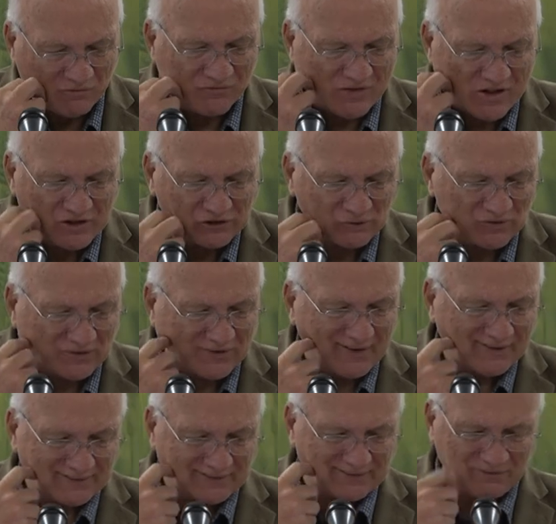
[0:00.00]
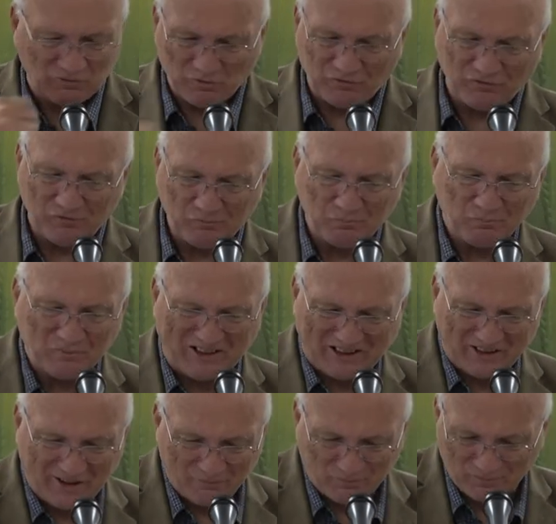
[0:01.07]
finish with this and we'll pick
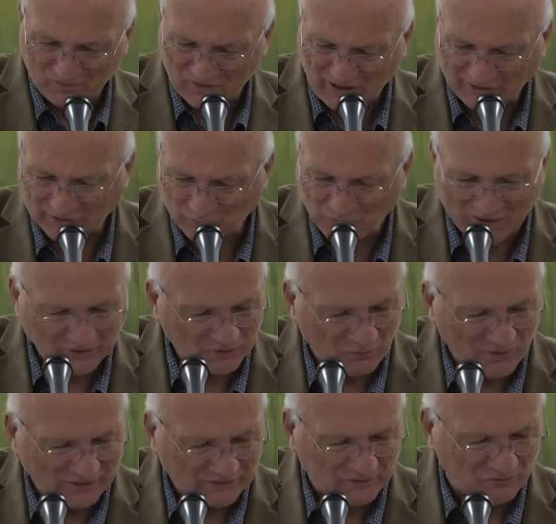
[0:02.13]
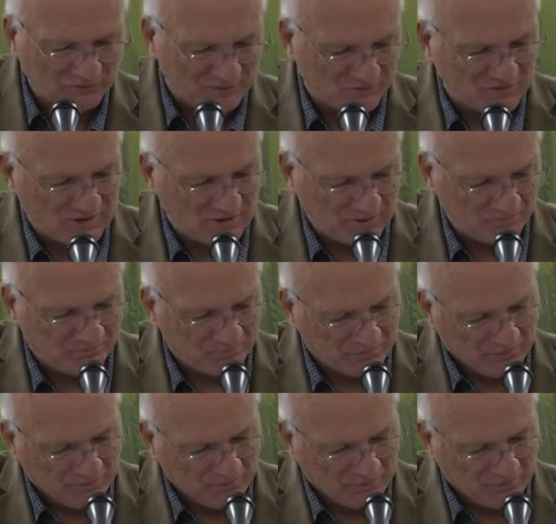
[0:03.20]
it up next week, the rest of 15.